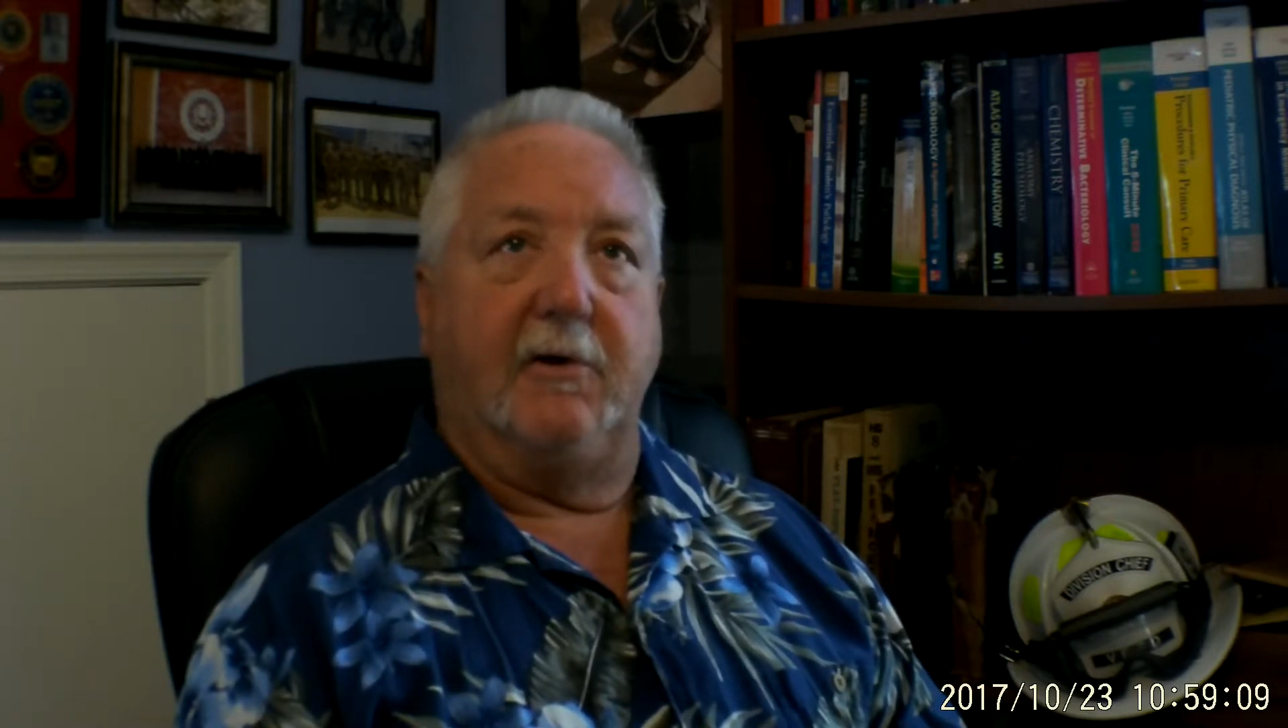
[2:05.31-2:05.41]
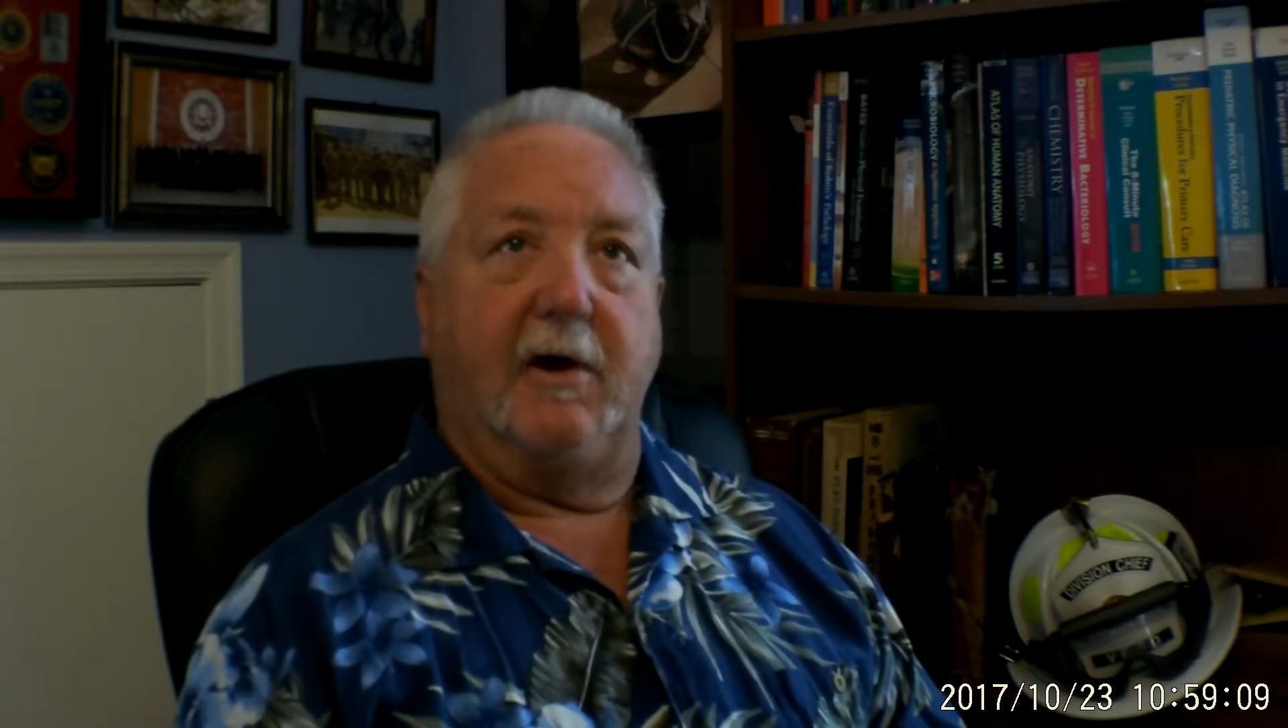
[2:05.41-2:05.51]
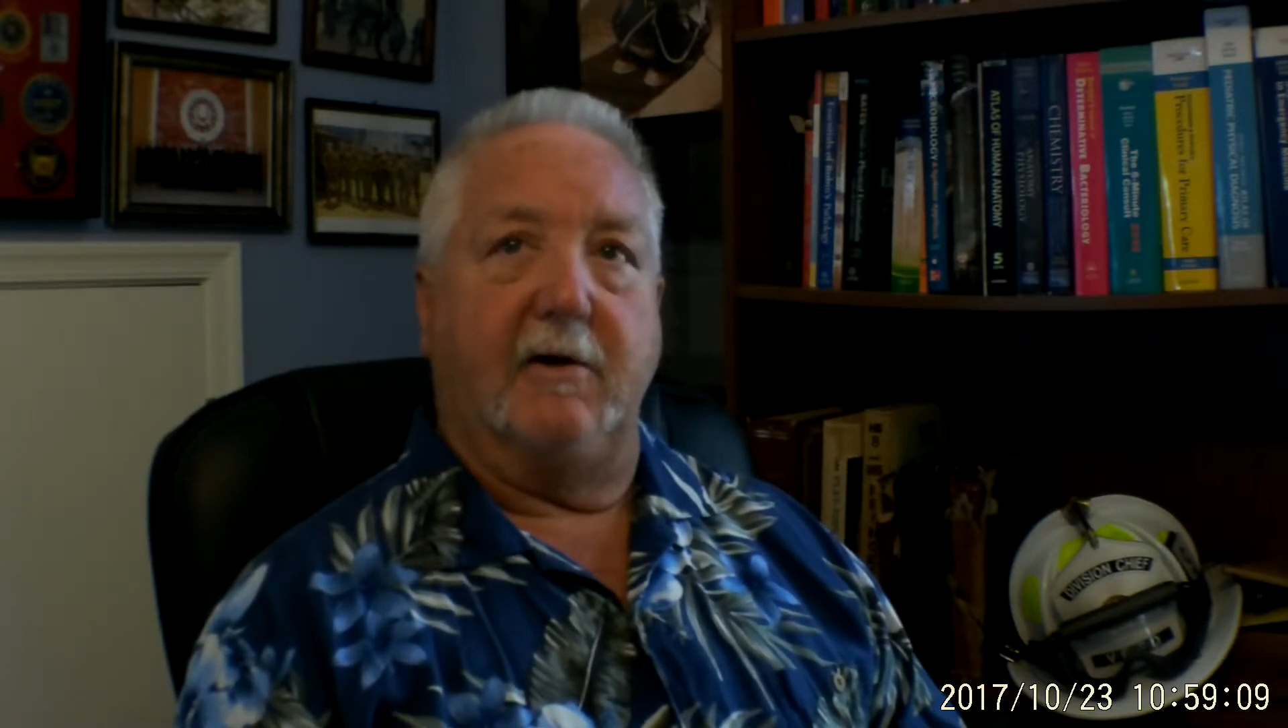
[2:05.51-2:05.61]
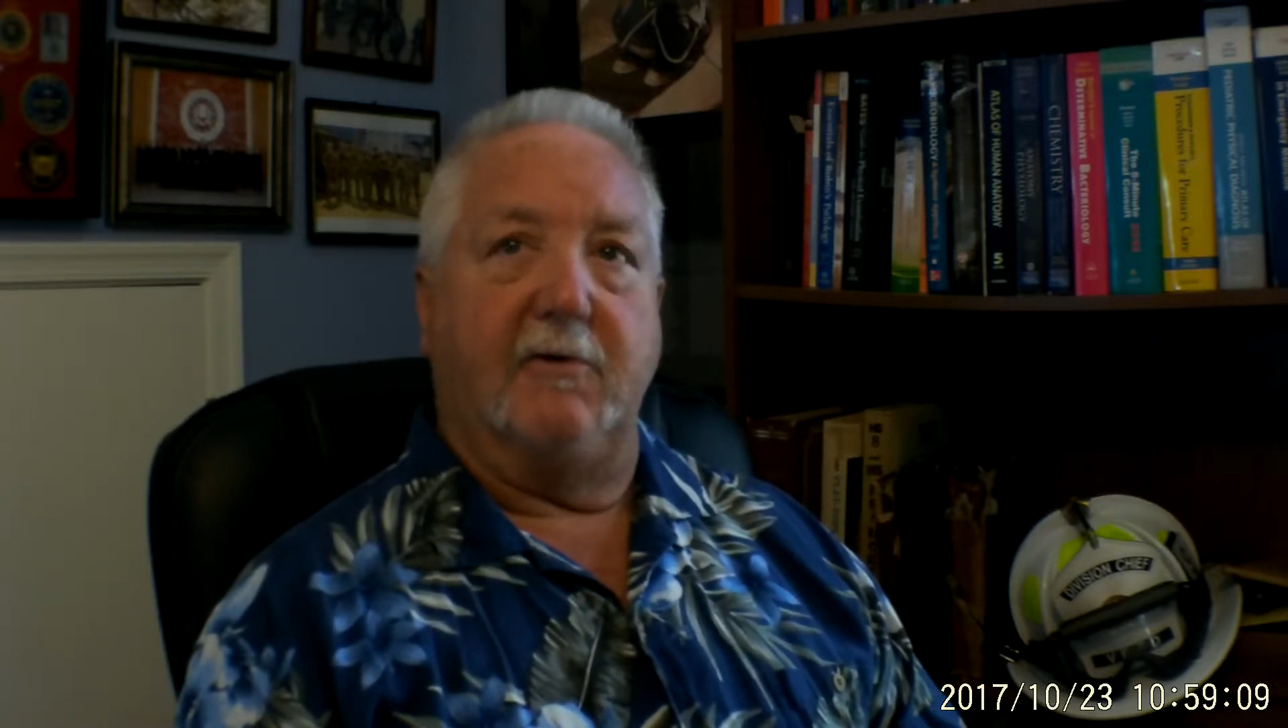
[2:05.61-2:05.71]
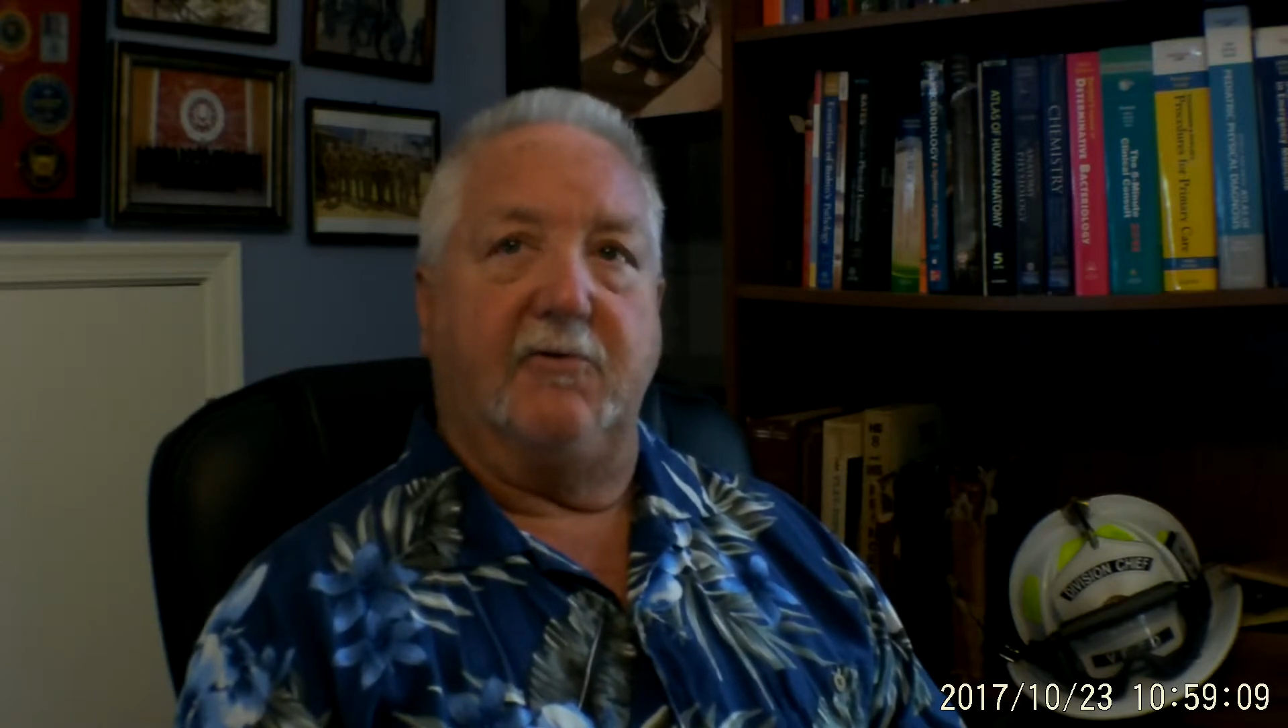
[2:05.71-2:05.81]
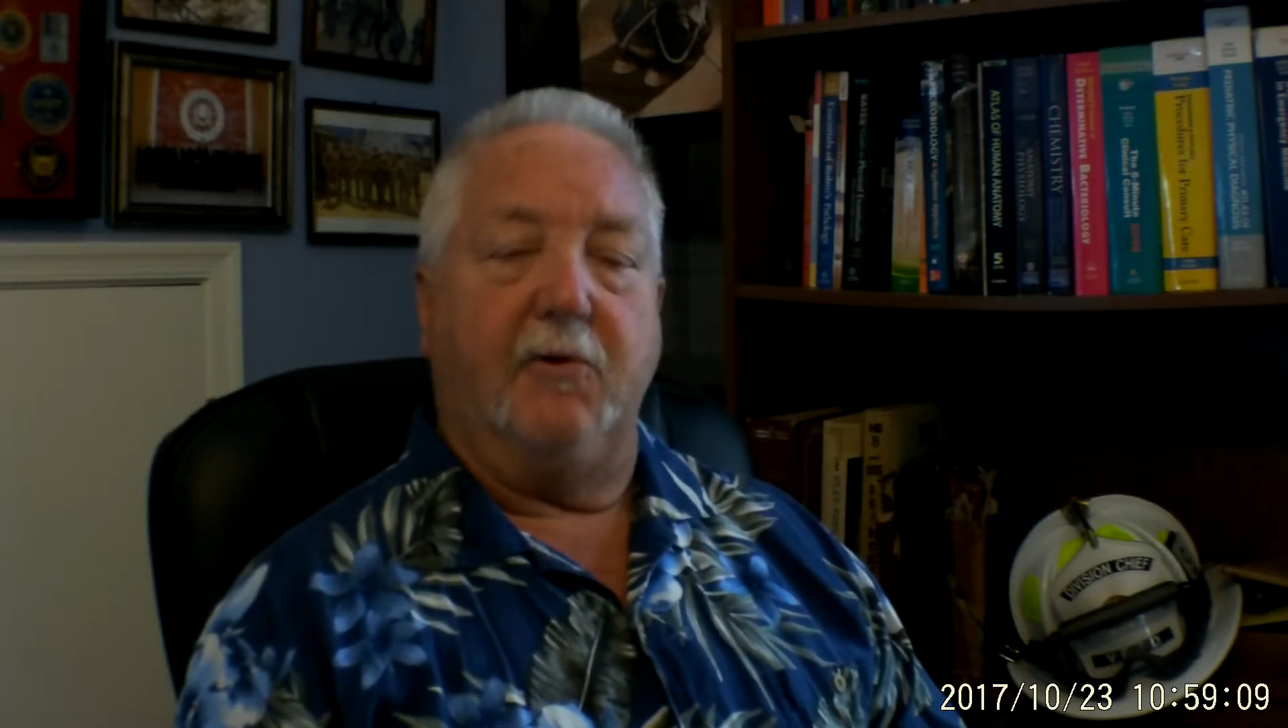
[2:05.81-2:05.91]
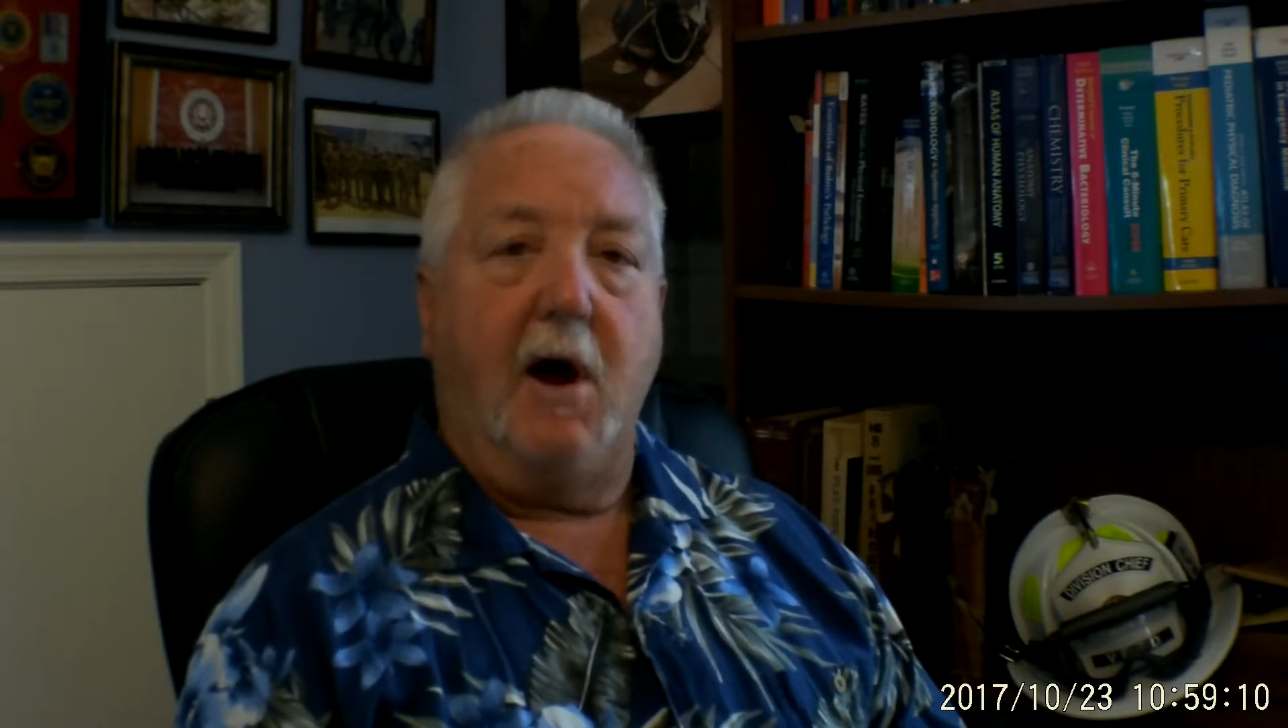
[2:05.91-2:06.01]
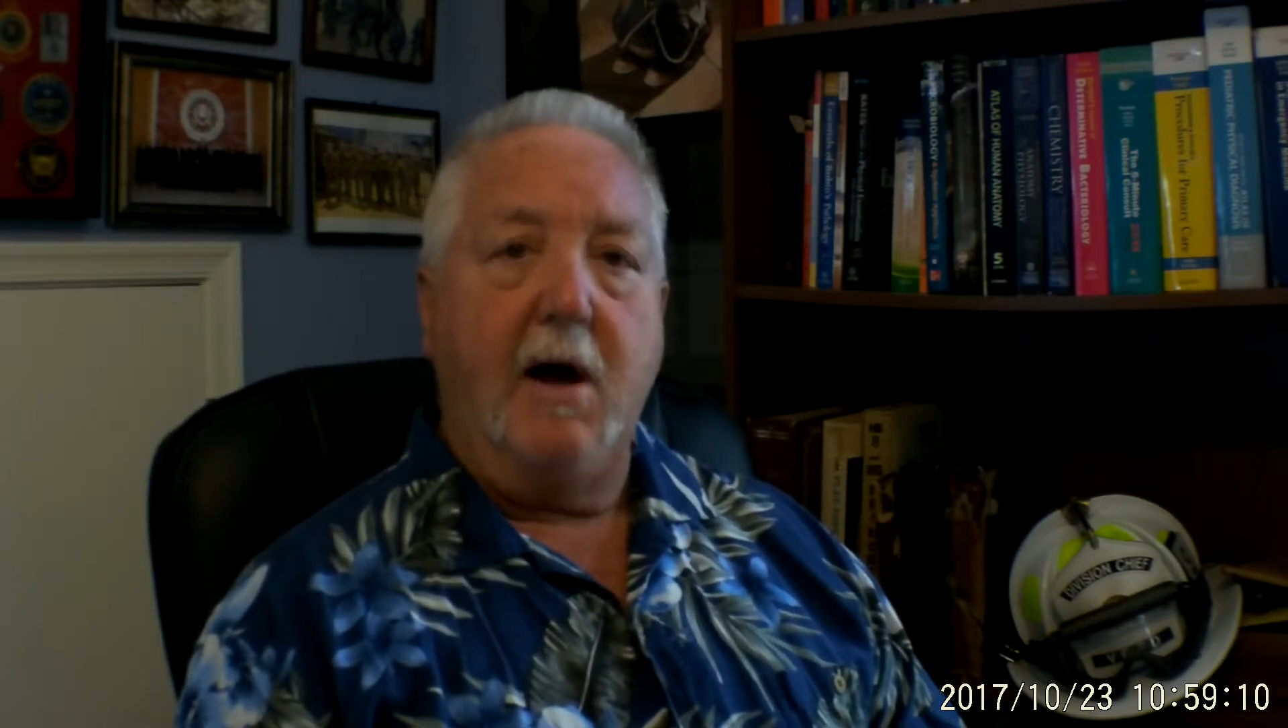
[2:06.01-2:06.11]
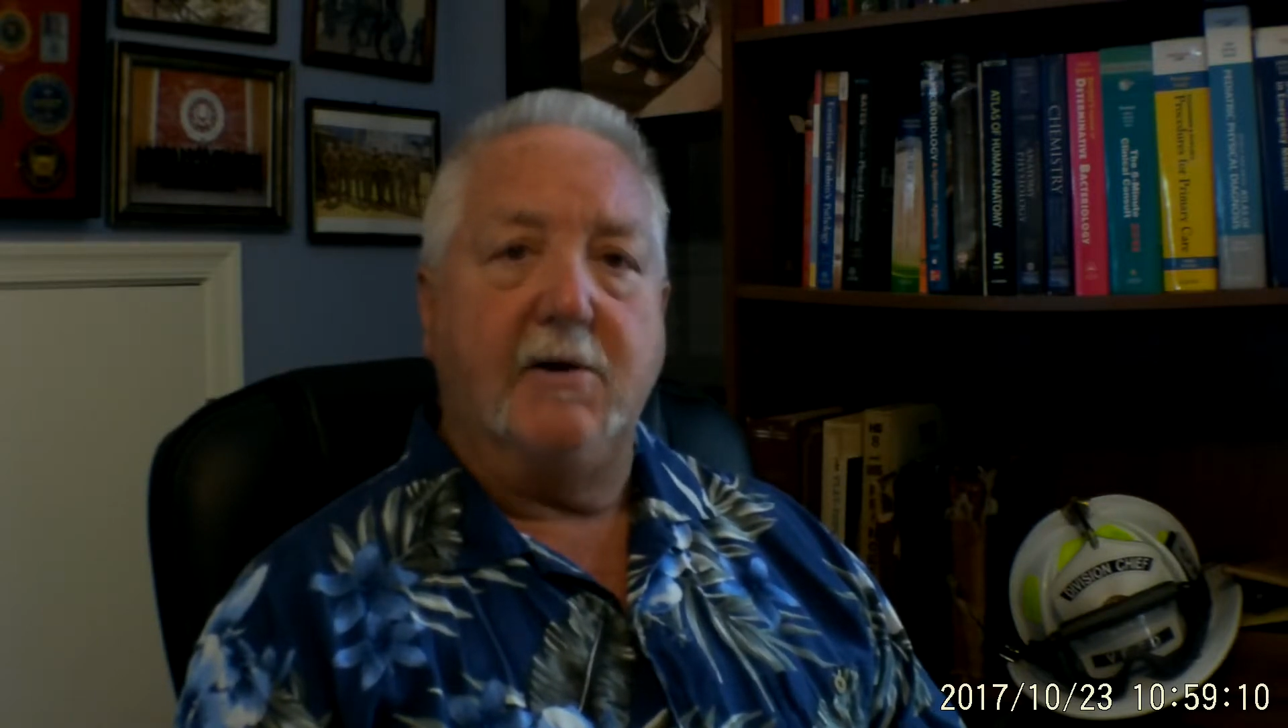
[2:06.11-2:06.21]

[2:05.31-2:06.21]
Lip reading: and try